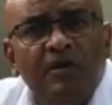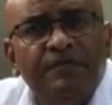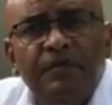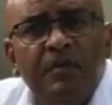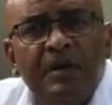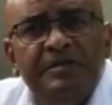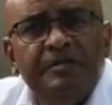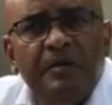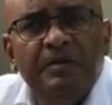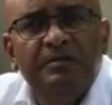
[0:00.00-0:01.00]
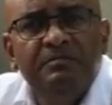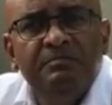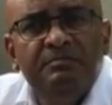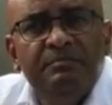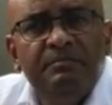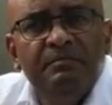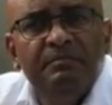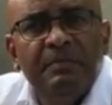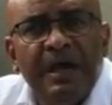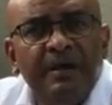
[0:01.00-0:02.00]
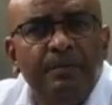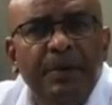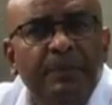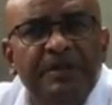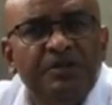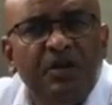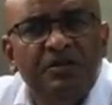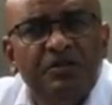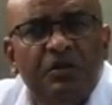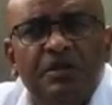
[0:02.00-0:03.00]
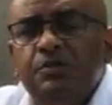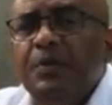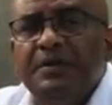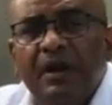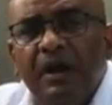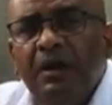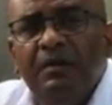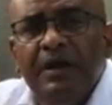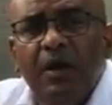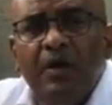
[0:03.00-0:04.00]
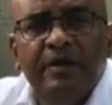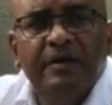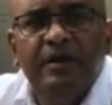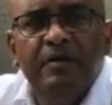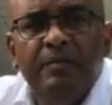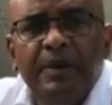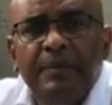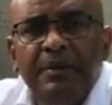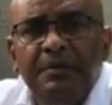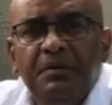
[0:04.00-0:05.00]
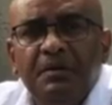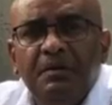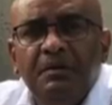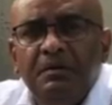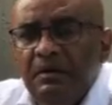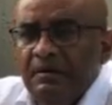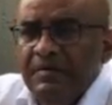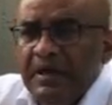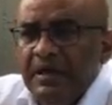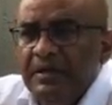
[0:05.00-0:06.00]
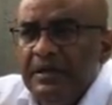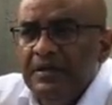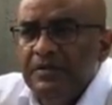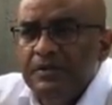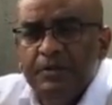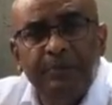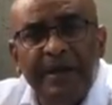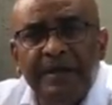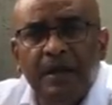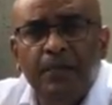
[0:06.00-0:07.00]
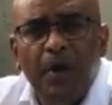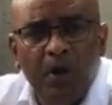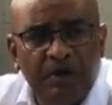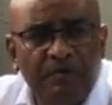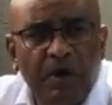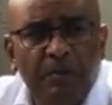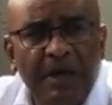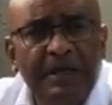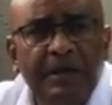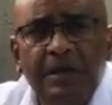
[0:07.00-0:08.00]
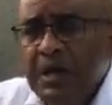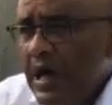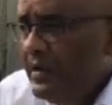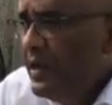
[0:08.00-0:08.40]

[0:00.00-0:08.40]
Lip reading: focused on people's concerns, particularly ordinary people, living in the, spending up all of our money. And they're